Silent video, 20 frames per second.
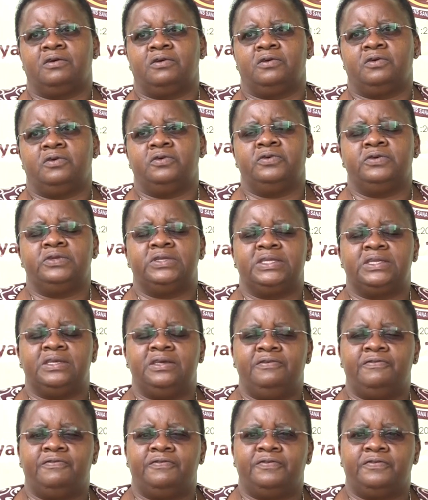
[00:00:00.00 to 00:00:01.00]
Because
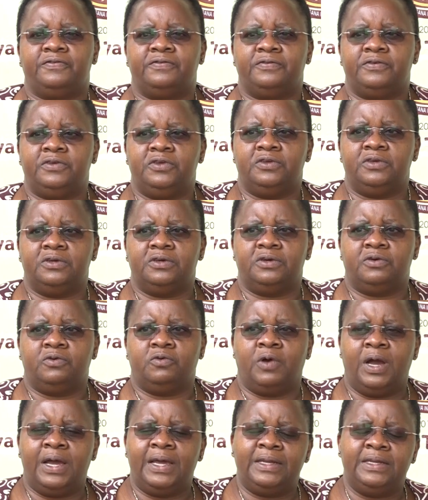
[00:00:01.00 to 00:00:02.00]
if
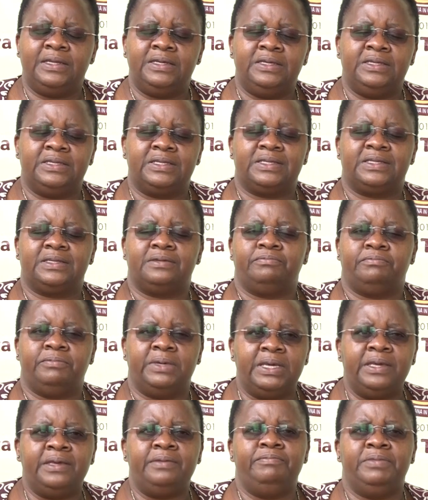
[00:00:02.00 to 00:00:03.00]
one is
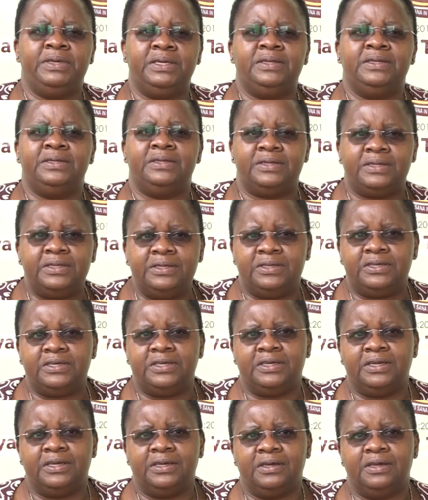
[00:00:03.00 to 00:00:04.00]
maybe
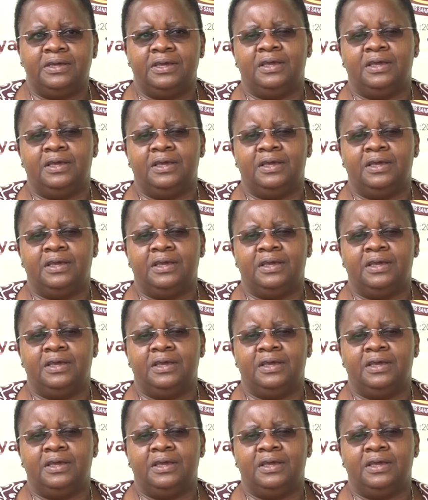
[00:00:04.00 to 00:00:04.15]
teaching